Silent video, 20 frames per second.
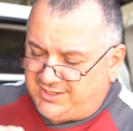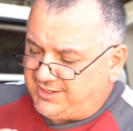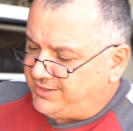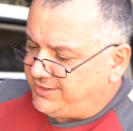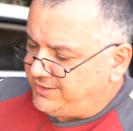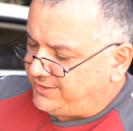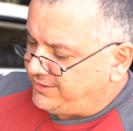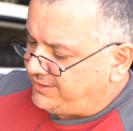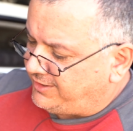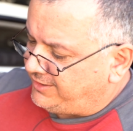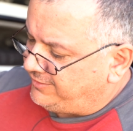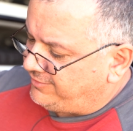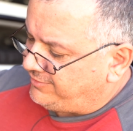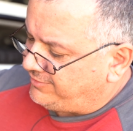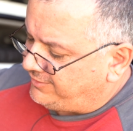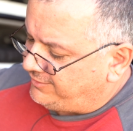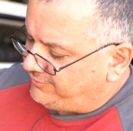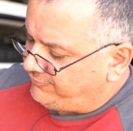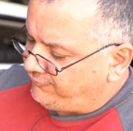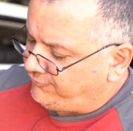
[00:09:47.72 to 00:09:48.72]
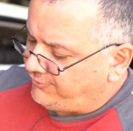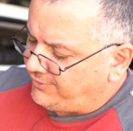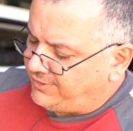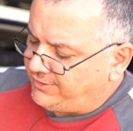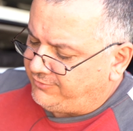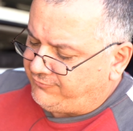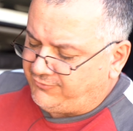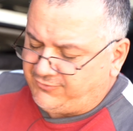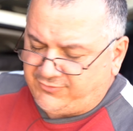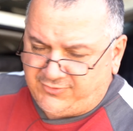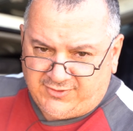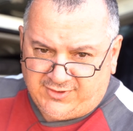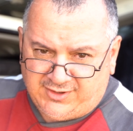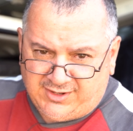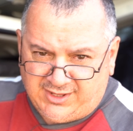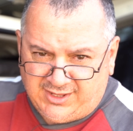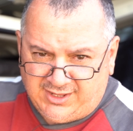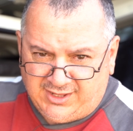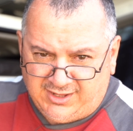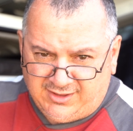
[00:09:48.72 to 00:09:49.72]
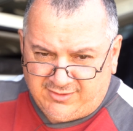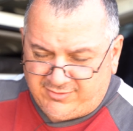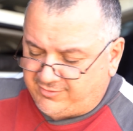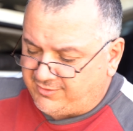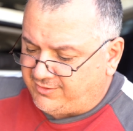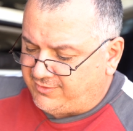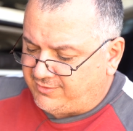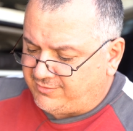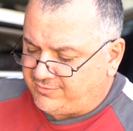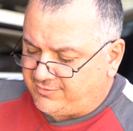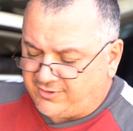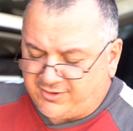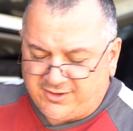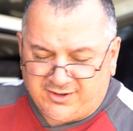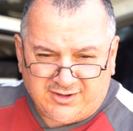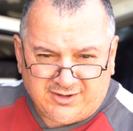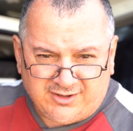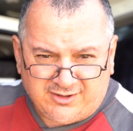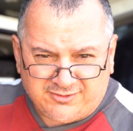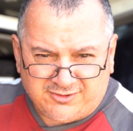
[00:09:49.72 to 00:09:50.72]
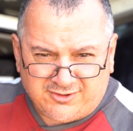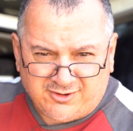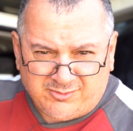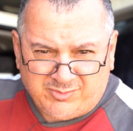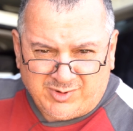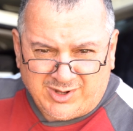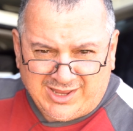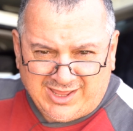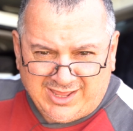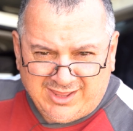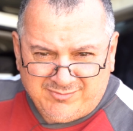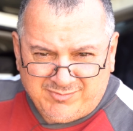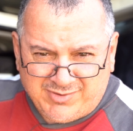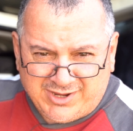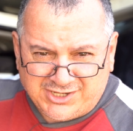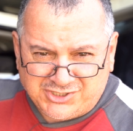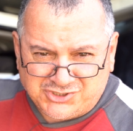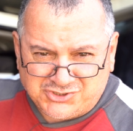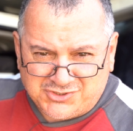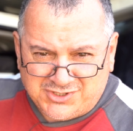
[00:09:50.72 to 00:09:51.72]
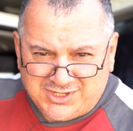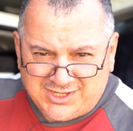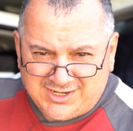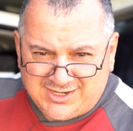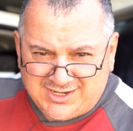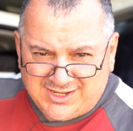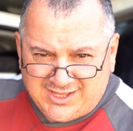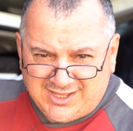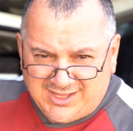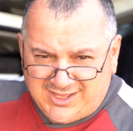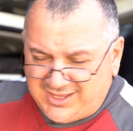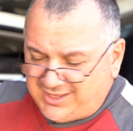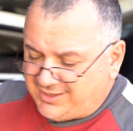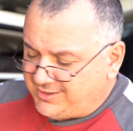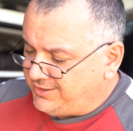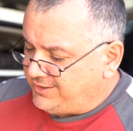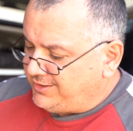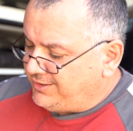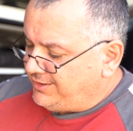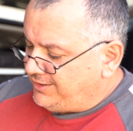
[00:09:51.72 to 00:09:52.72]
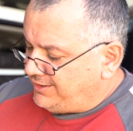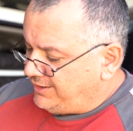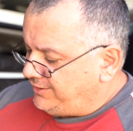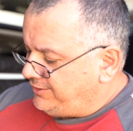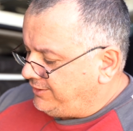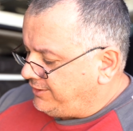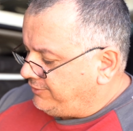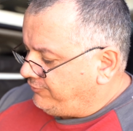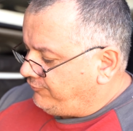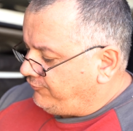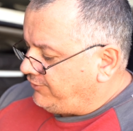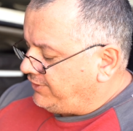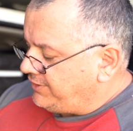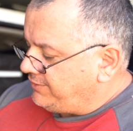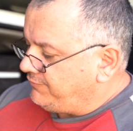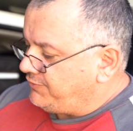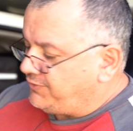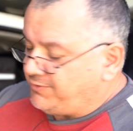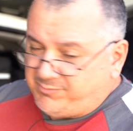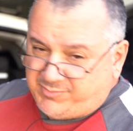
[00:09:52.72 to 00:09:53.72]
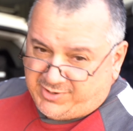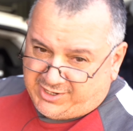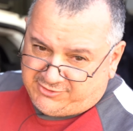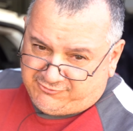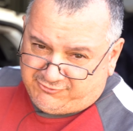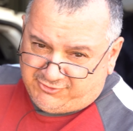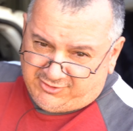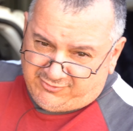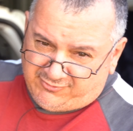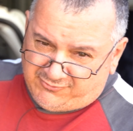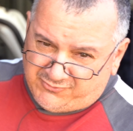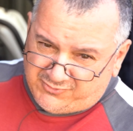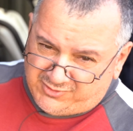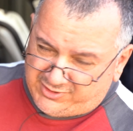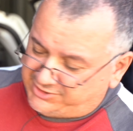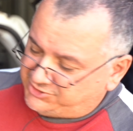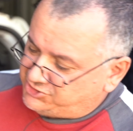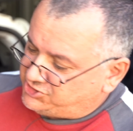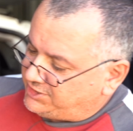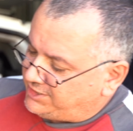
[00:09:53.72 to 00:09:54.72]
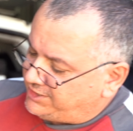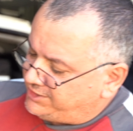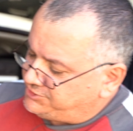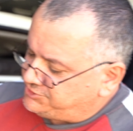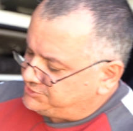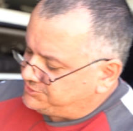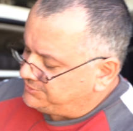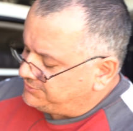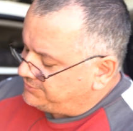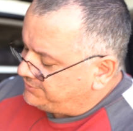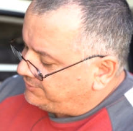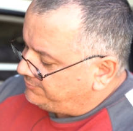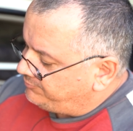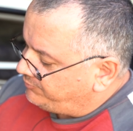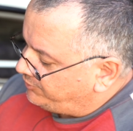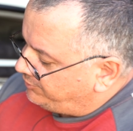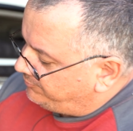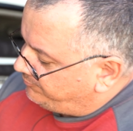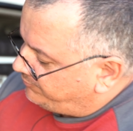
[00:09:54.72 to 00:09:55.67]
Okay, so it charges in here, so there's like a little AA battery in here, and you can check if the battery is fully charged or not by